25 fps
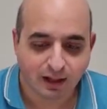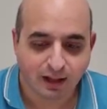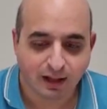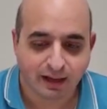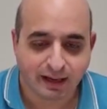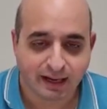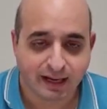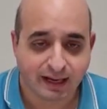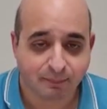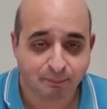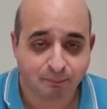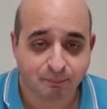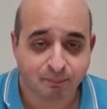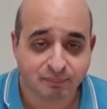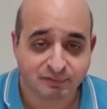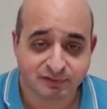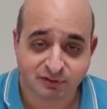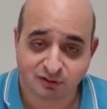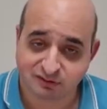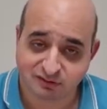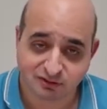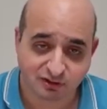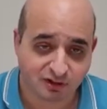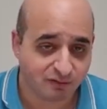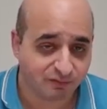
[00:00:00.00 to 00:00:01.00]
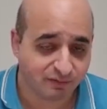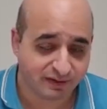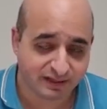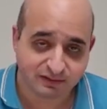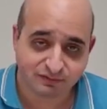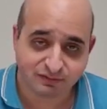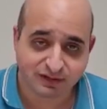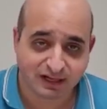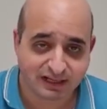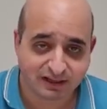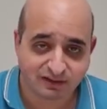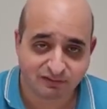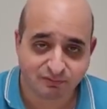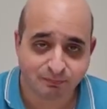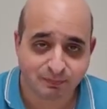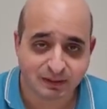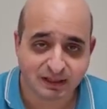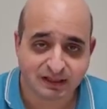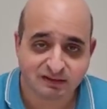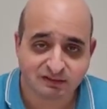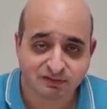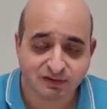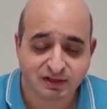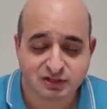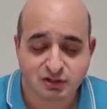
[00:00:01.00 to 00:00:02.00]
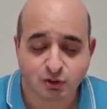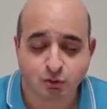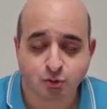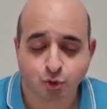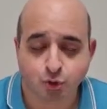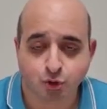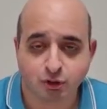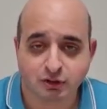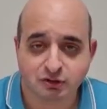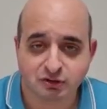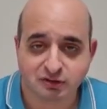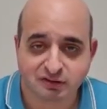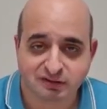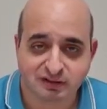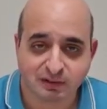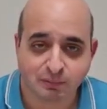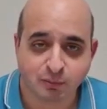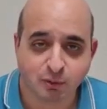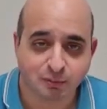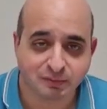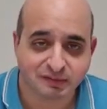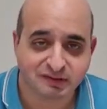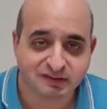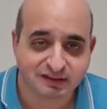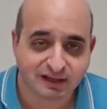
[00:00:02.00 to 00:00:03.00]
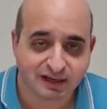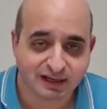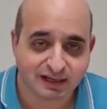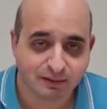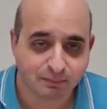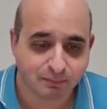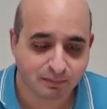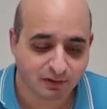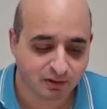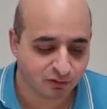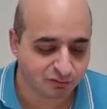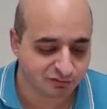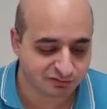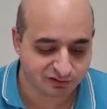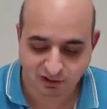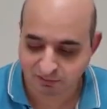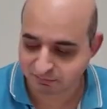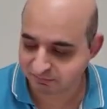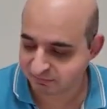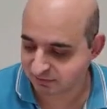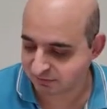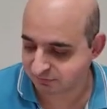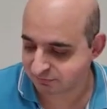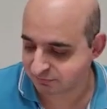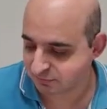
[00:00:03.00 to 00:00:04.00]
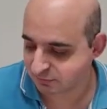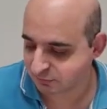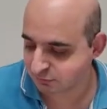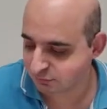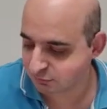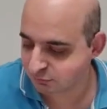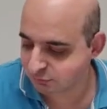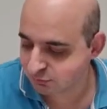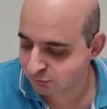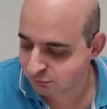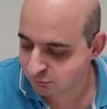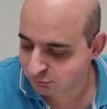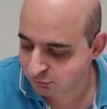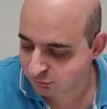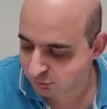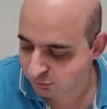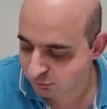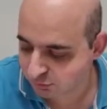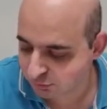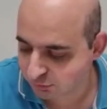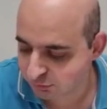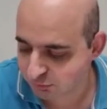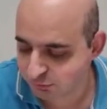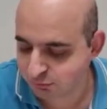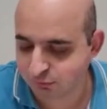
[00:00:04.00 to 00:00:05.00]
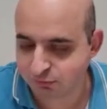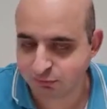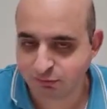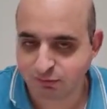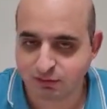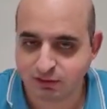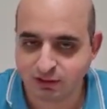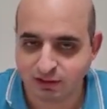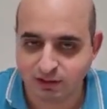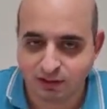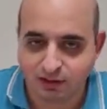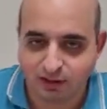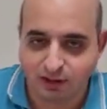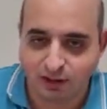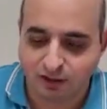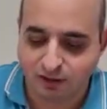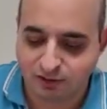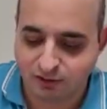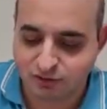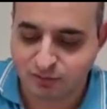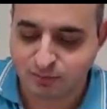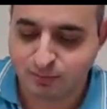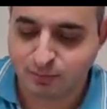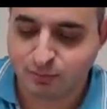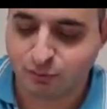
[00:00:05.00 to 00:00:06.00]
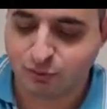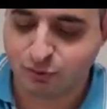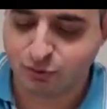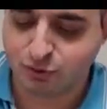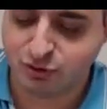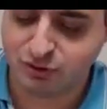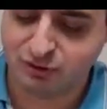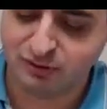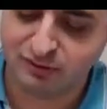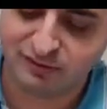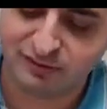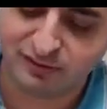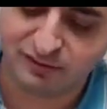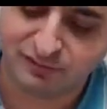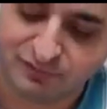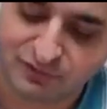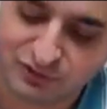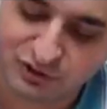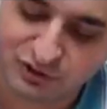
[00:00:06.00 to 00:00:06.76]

So it's got a wide variety of meats, which I'll show you in just a moment's time. It also comes with two large portions of